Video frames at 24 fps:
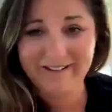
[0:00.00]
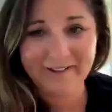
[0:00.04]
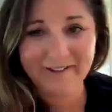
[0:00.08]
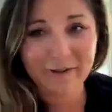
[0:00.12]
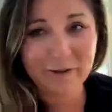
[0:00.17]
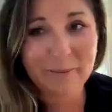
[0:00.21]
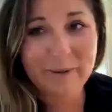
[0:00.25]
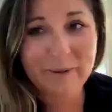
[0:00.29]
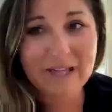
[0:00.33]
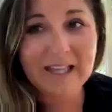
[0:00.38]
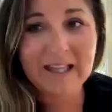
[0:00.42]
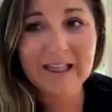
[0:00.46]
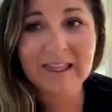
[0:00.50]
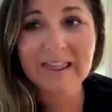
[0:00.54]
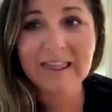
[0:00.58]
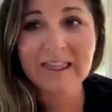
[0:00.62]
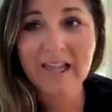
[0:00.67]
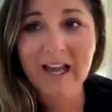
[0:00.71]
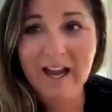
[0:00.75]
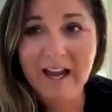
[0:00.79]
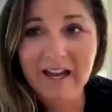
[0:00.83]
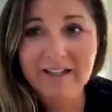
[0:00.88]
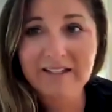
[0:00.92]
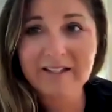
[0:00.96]
There'll be
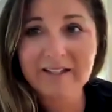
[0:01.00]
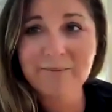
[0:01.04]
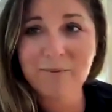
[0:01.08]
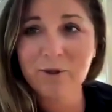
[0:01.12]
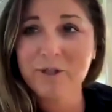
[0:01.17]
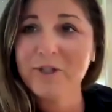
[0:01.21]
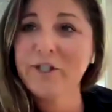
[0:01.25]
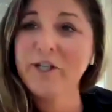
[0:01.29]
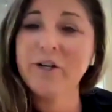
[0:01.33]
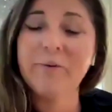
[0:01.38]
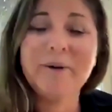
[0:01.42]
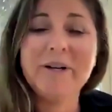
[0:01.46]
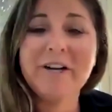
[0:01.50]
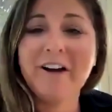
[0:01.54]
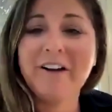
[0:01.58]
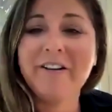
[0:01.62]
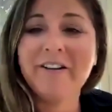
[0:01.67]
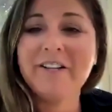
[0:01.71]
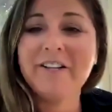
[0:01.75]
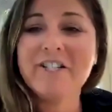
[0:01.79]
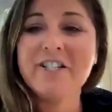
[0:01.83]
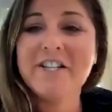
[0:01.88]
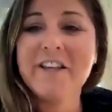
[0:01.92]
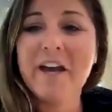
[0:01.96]
lots more
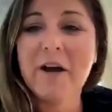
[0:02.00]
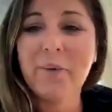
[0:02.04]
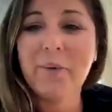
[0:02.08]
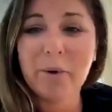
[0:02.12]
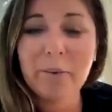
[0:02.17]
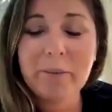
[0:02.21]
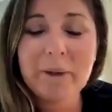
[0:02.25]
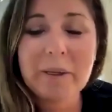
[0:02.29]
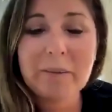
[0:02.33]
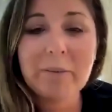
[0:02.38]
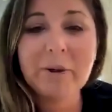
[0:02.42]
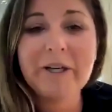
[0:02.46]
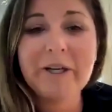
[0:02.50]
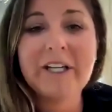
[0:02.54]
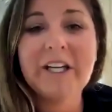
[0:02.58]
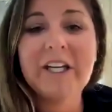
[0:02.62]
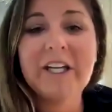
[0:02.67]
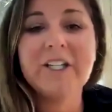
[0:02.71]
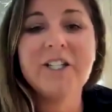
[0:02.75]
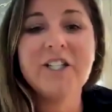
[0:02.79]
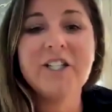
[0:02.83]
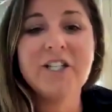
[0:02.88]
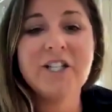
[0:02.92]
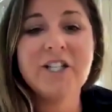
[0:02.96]
terminology that we'll be
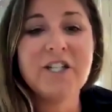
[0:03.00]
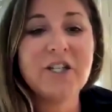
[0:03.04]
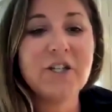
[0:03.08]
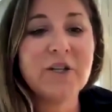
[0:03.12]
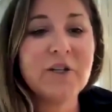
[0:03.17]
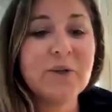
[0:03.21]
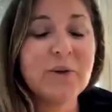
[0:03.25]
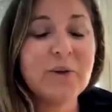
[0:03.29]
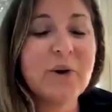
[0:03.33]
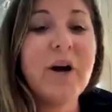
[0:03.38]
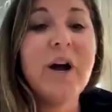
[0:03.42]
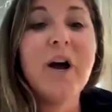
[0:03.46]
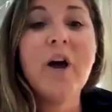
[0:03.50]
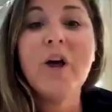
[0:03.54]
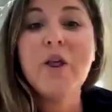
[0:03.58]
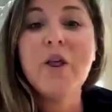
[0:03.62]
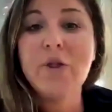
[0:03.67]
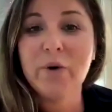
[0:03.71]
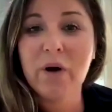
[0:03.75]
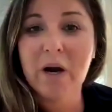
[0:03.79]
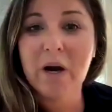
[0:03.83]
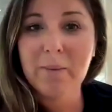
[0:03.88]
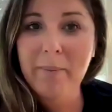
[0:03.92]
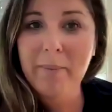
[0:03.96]
bringing to you
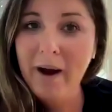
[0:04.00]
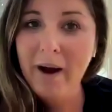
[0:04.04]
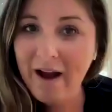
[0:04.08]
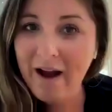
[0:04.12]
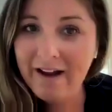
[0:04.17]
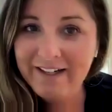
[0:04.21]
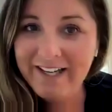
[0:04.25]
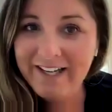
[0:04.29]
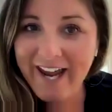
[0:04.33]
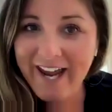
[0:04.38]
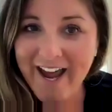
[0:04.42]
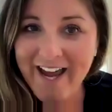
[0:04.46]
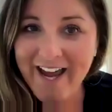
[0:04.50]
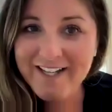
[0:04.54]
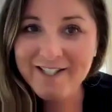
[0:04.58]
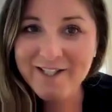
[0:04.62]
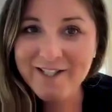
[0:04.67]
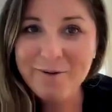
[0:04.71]
through our podcast.